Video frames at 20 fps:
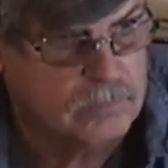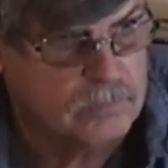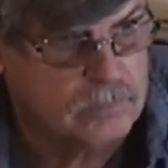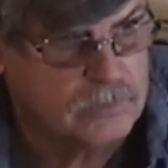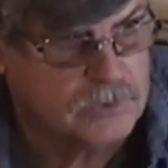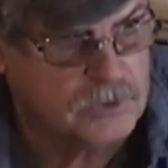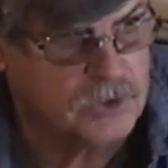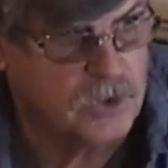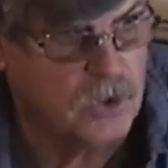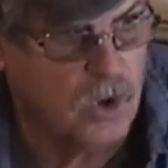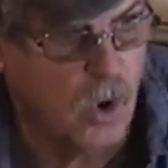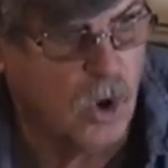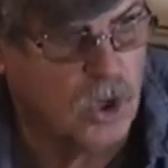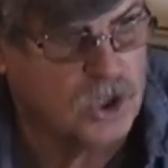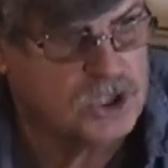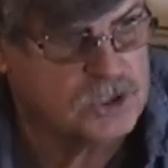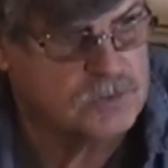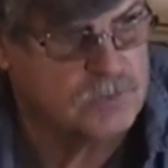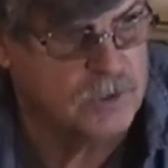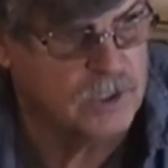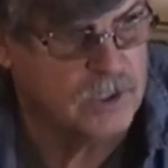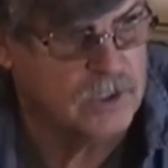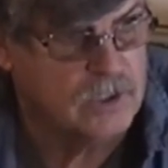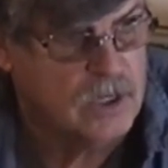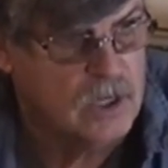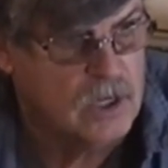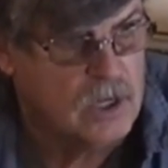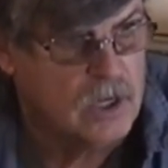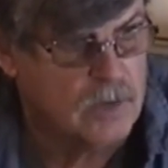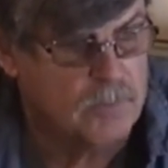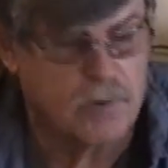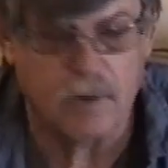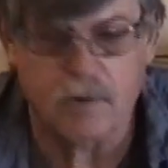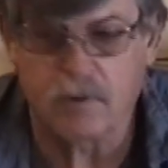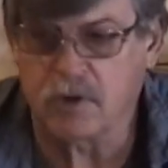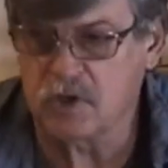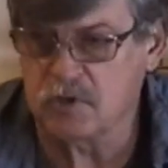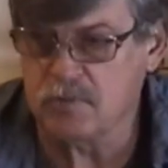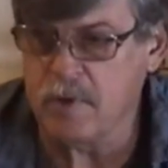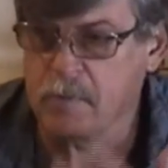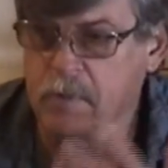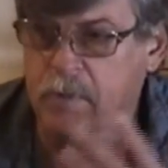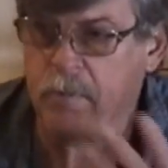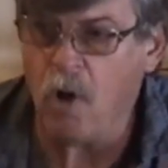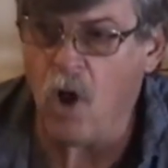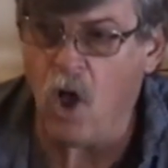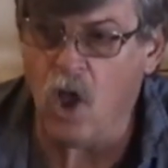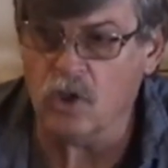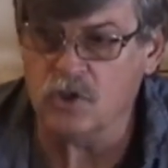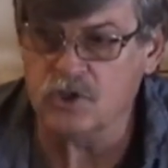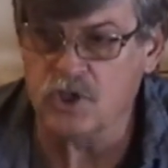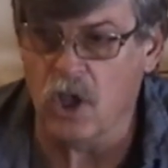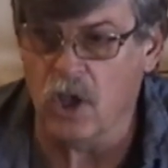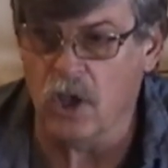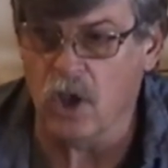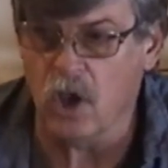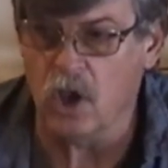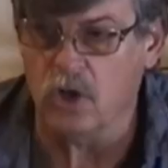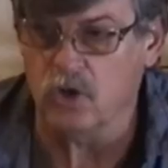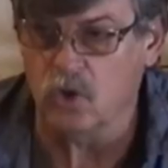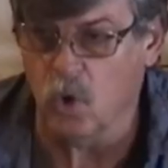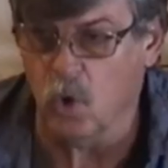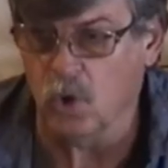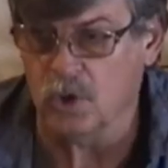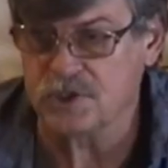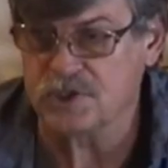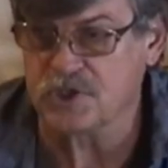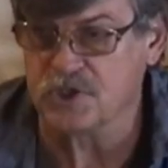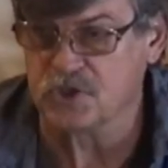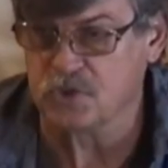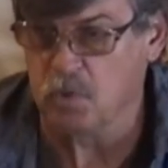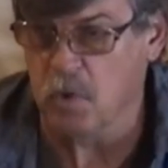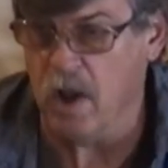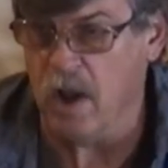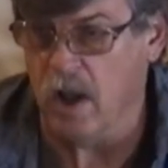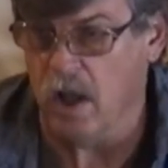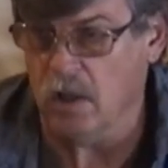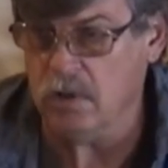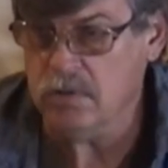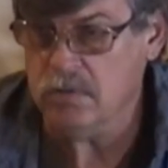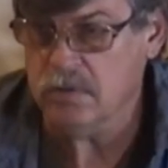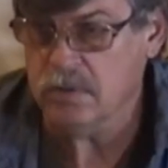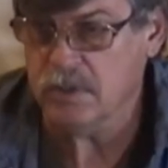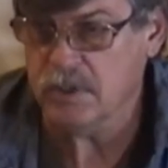So the horsemen, because remember, Paul's on a horse as well.